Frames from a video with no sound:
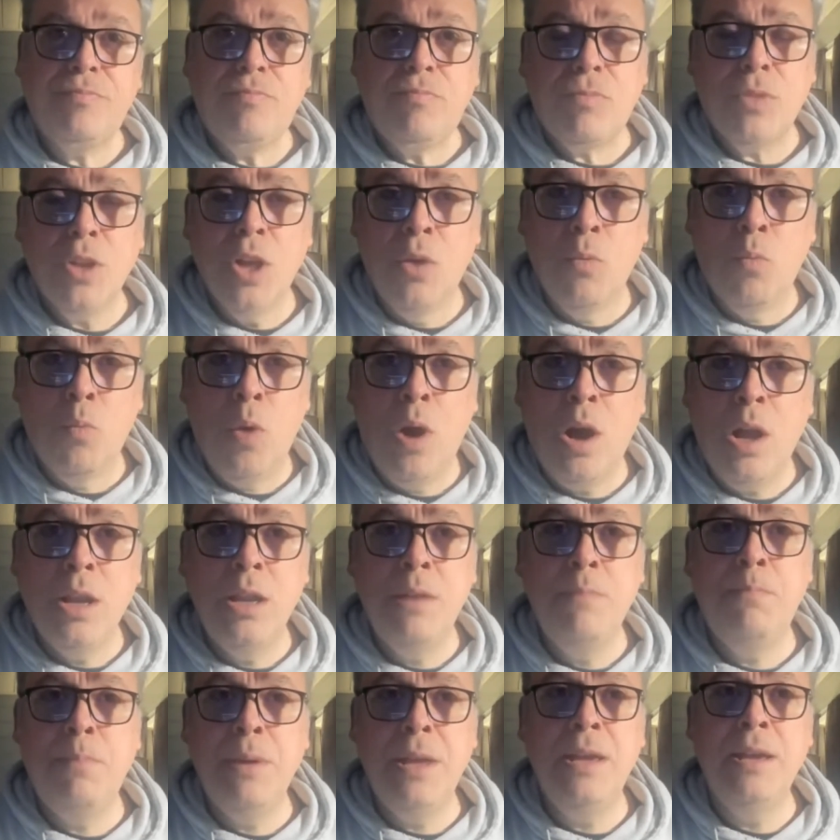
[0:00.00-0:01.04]
And while he'd
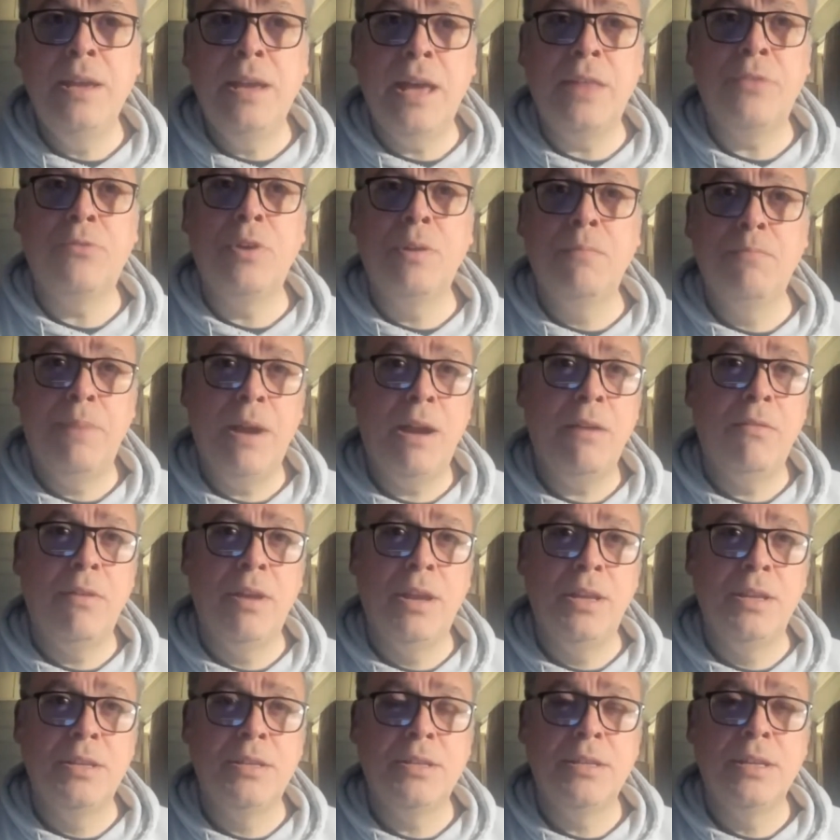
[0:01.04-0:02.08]
been gathering
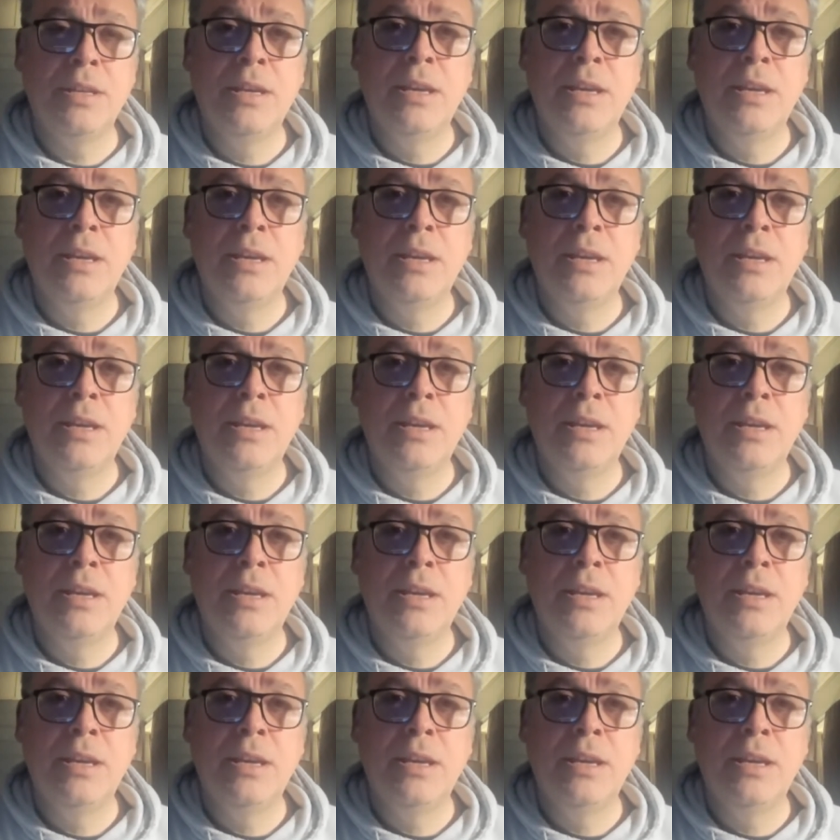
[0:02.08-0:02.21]
berries,